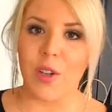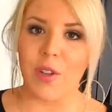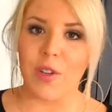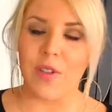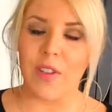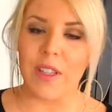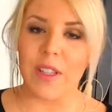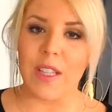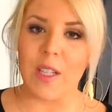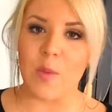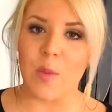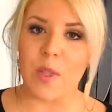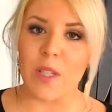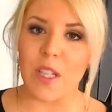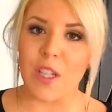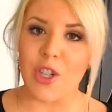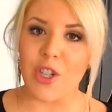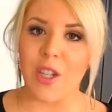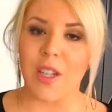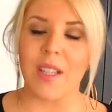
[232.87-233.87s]
fit these
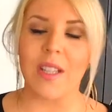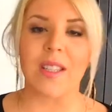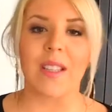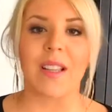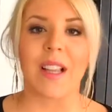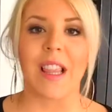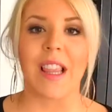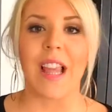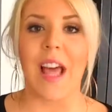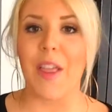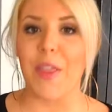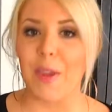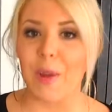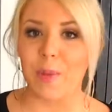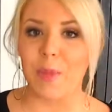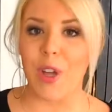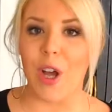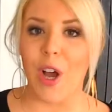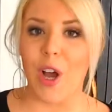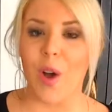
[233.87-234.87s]
positions, let
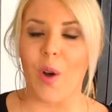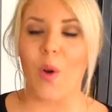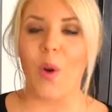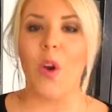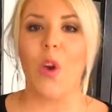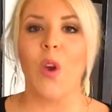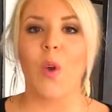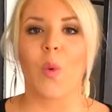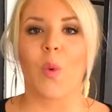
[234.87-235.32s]
them know.